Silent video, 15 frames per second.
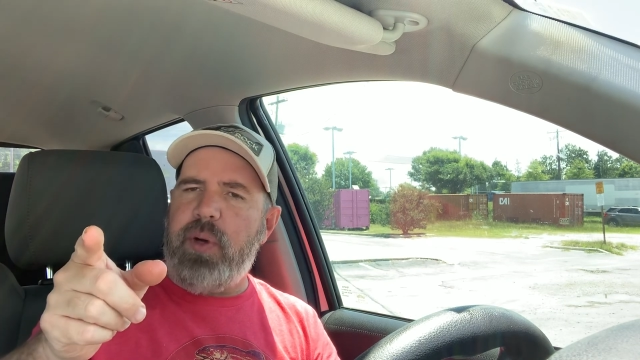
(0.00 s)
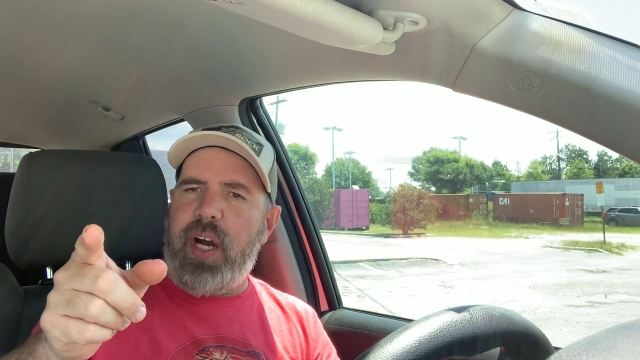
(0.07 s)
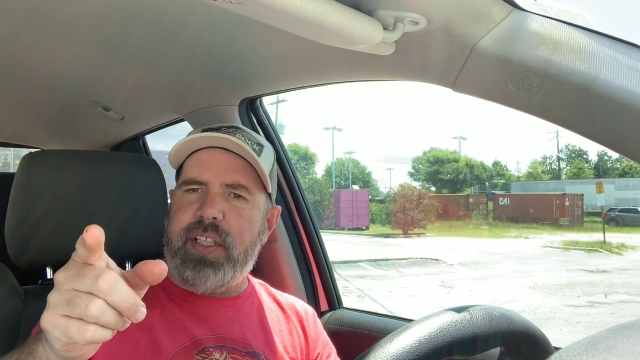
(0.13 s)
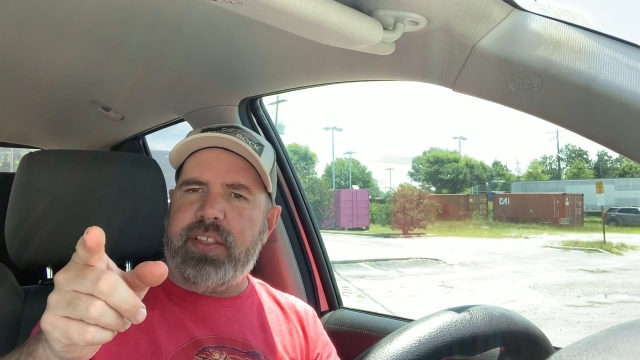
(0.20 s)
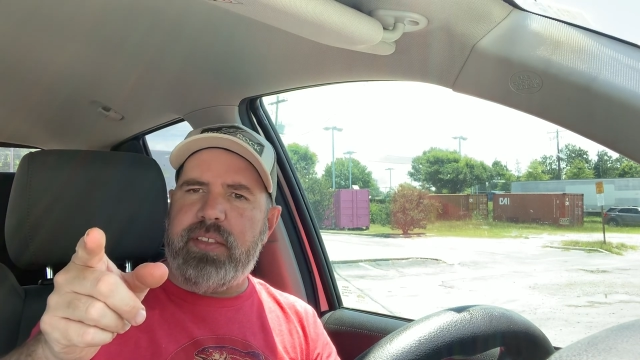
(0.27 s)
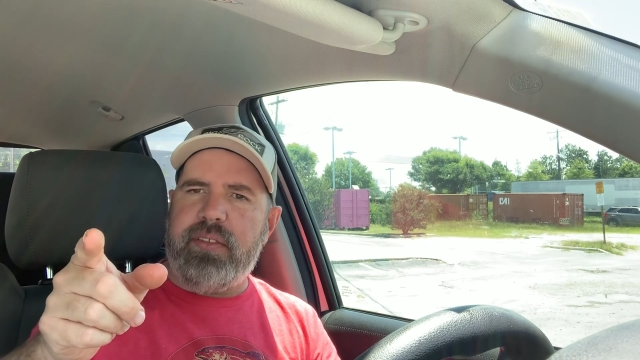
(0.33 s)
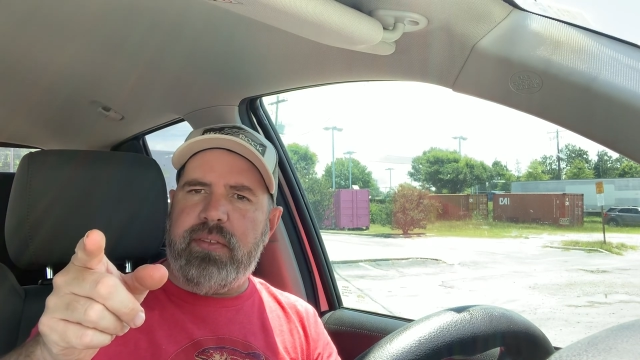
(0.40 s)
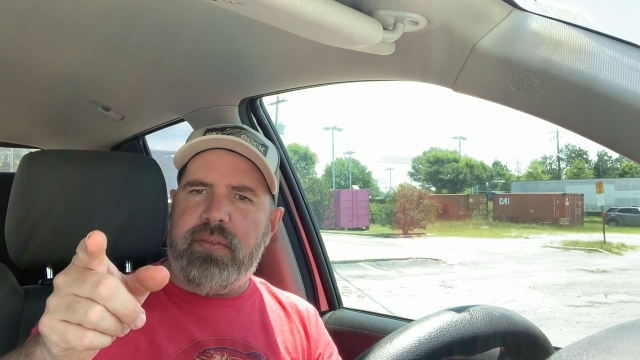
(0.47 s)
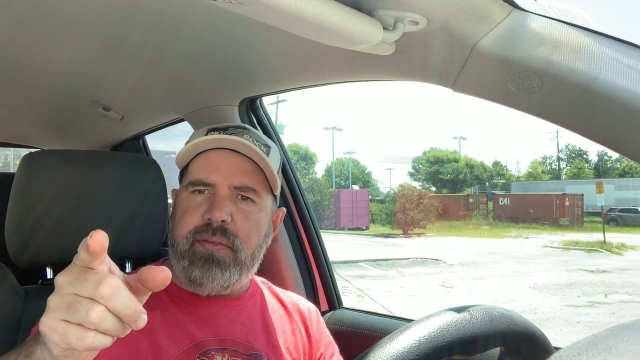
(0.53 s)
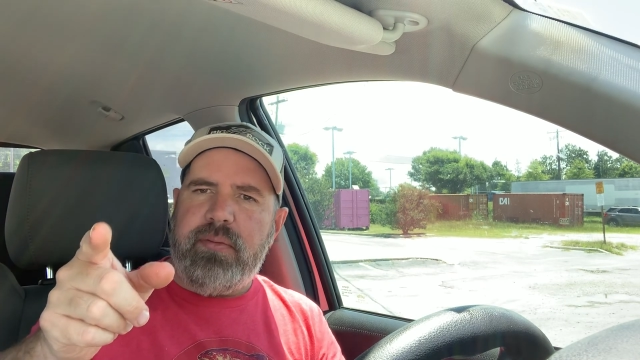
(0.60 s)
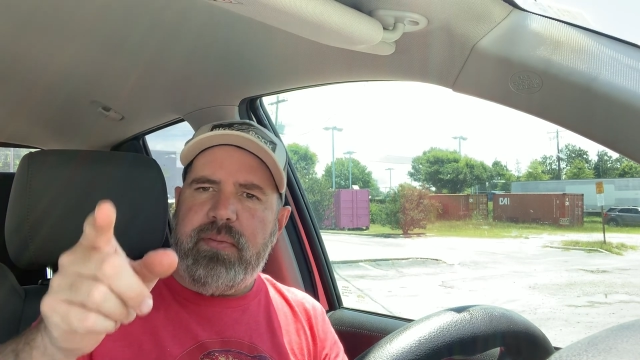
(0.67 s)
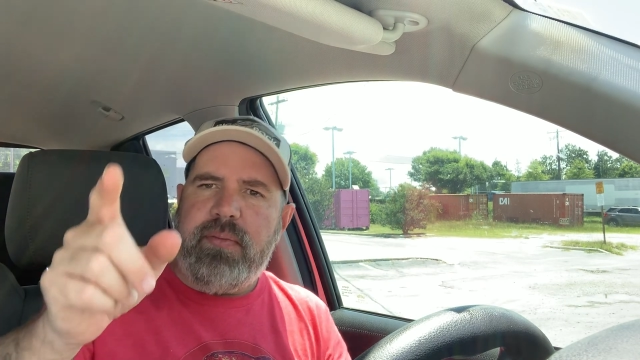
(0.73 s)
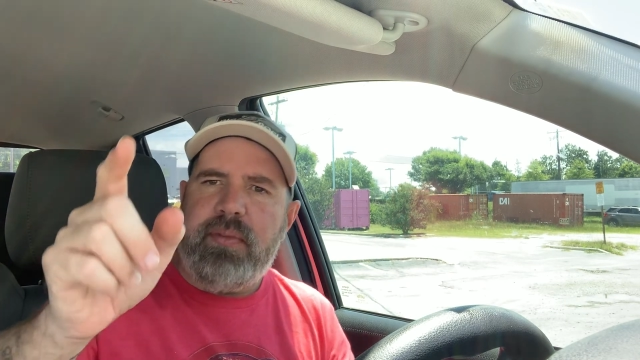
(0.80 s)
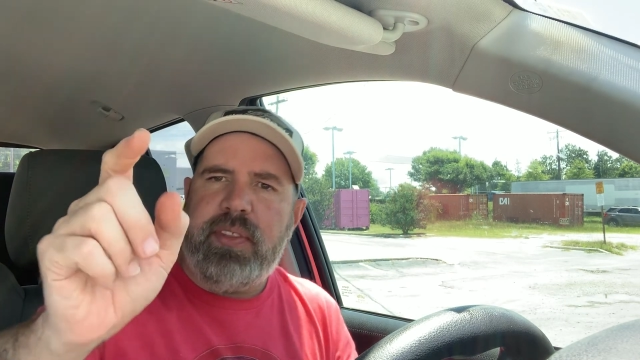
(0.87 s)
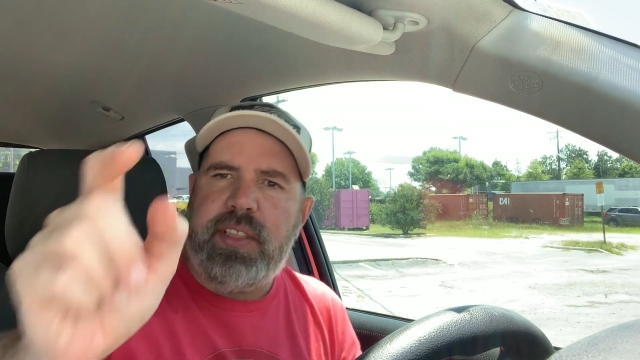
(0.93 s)

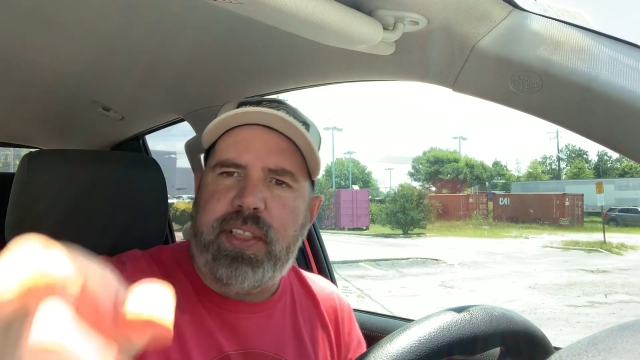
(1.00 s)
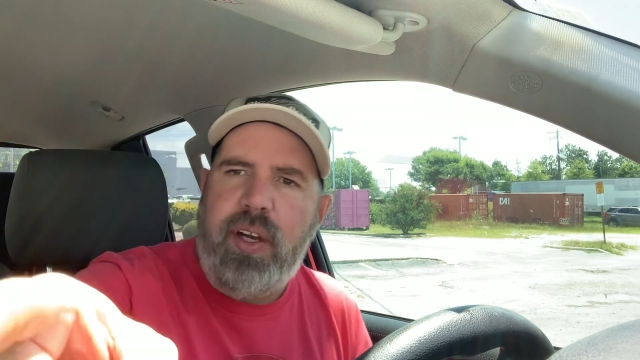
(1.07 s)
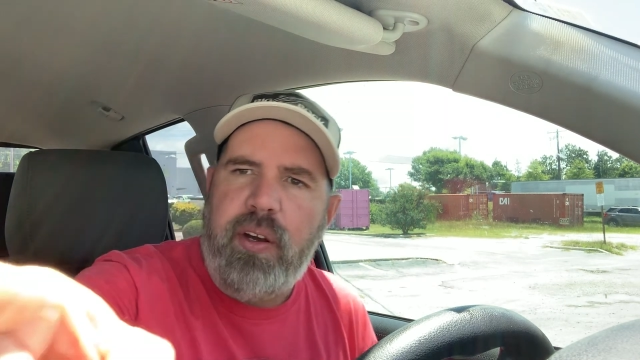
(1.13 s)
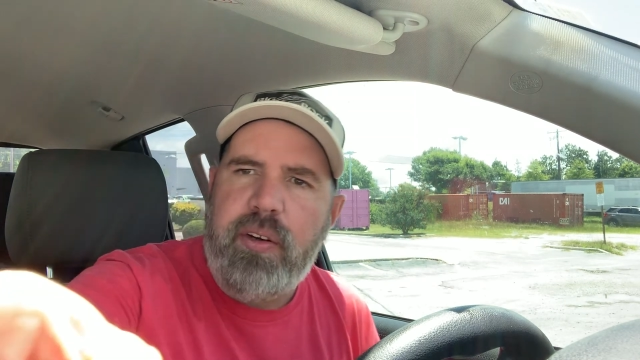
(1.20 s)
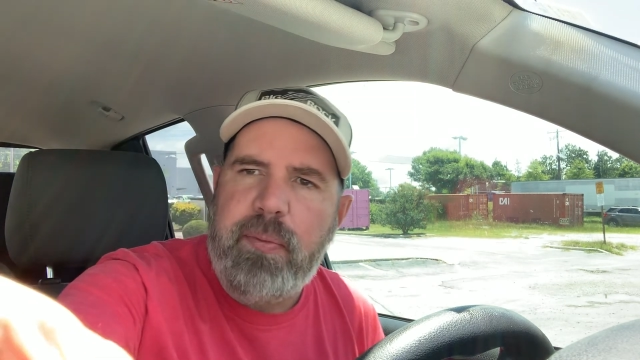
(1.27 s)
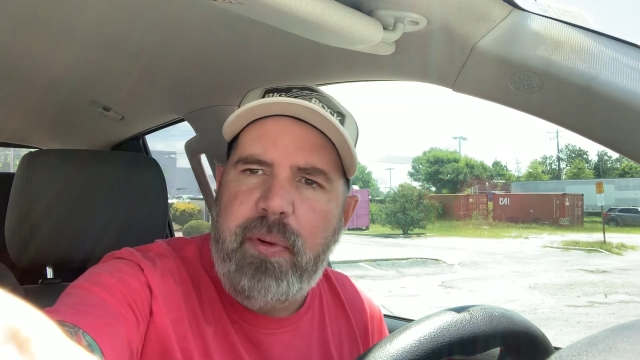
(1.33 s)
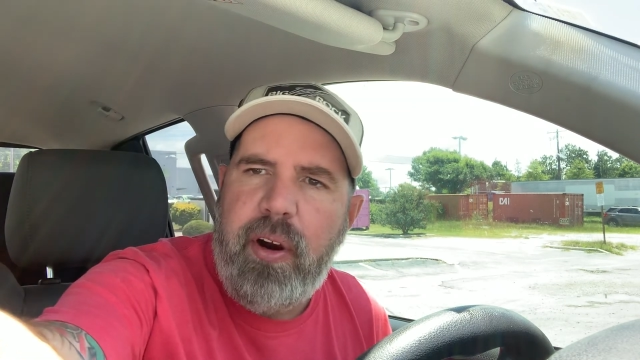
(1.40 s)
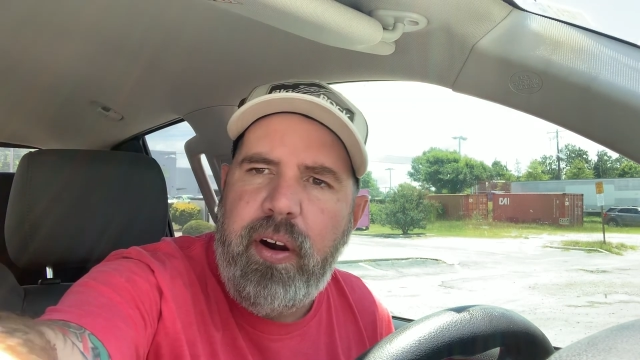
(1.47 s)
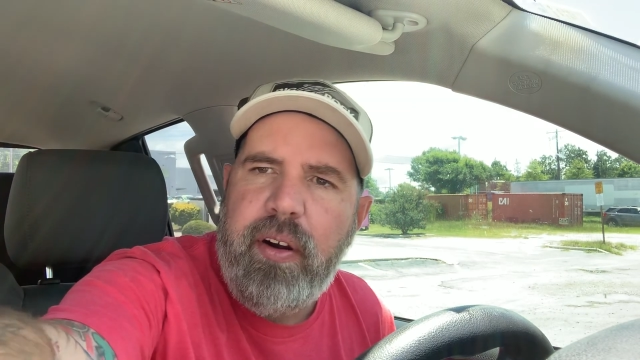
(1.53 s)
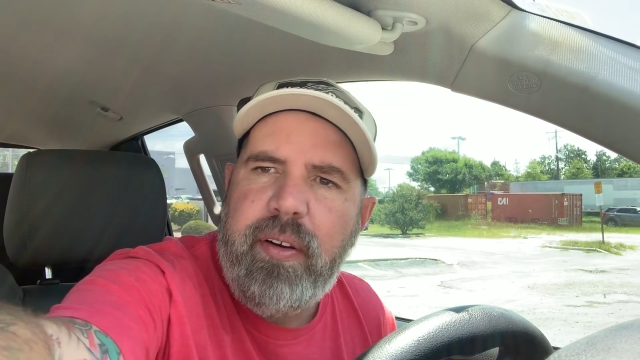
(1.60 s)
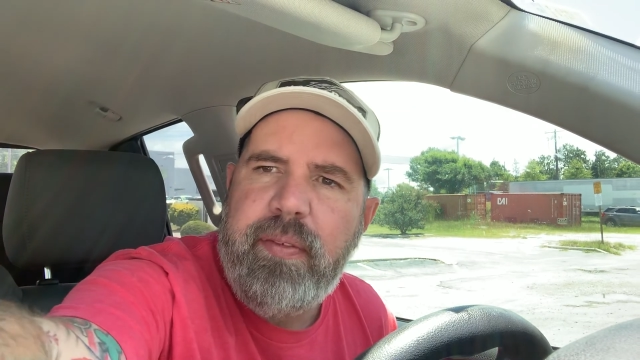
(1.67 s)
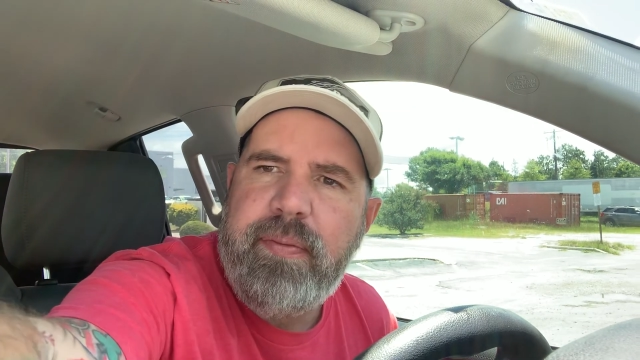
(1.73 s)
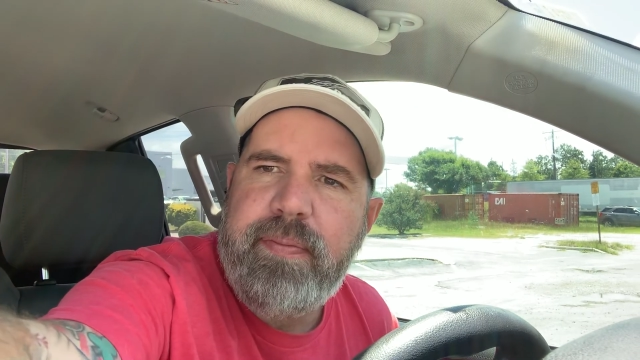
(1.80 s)
watching. See y'all tomorrow.